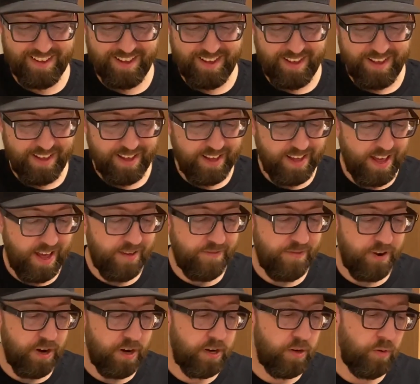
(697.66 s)
Yeah,
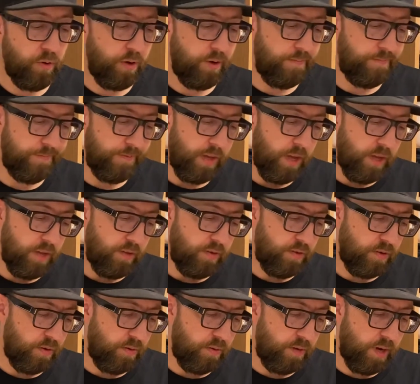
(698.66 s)
very cool.
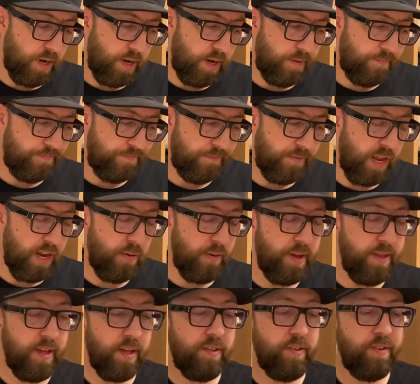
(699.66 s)
So anyway,
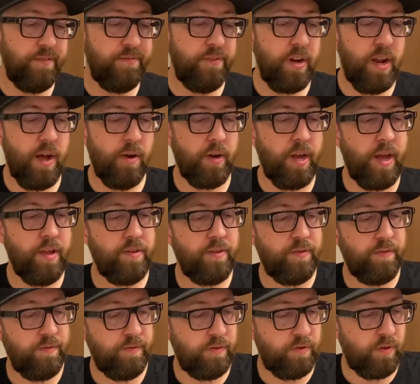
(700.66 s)
that's it for now, guys.
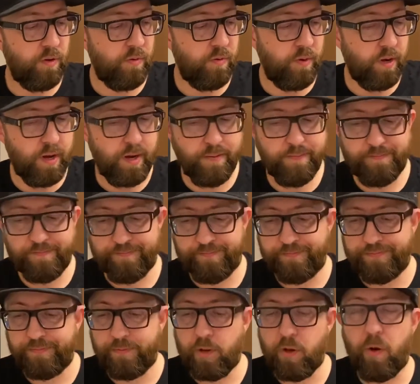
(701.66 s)
So
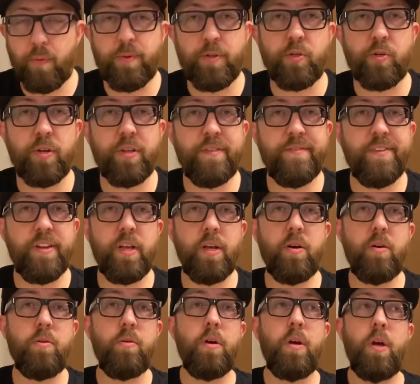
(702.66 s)
hope you enjoyed the
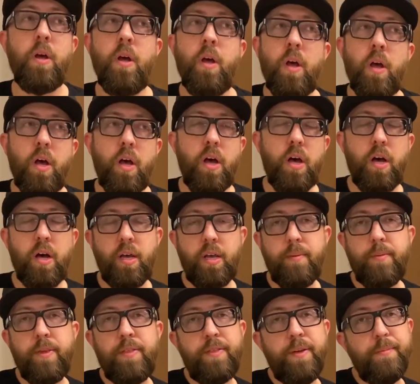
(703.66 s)
video. Give me
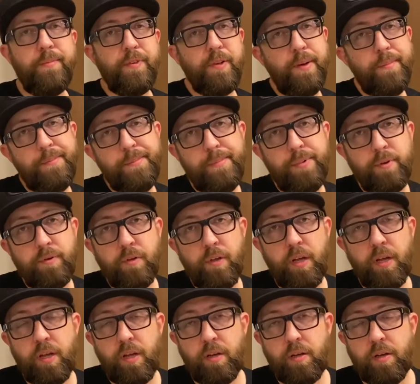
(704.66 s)
a thumbs up,
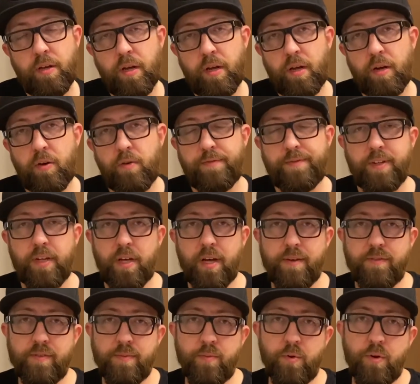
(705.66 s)
and hopefully I'll have
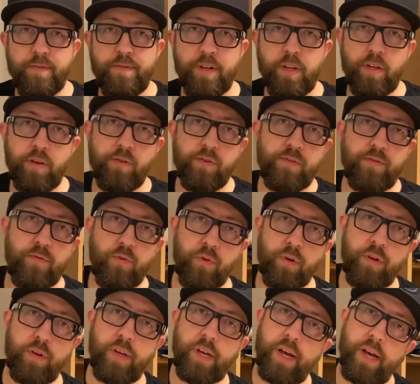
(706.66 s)
some more videos for
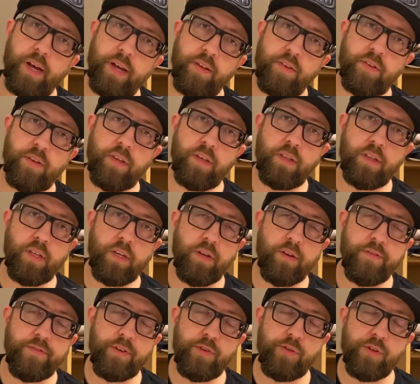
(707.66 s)
you guys in the near
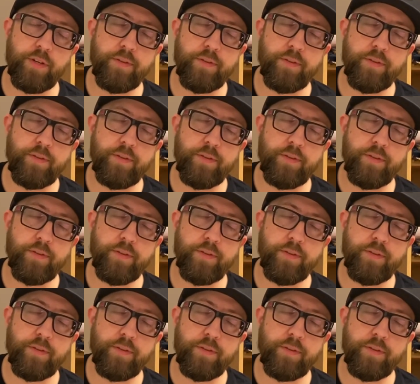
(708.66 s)
future.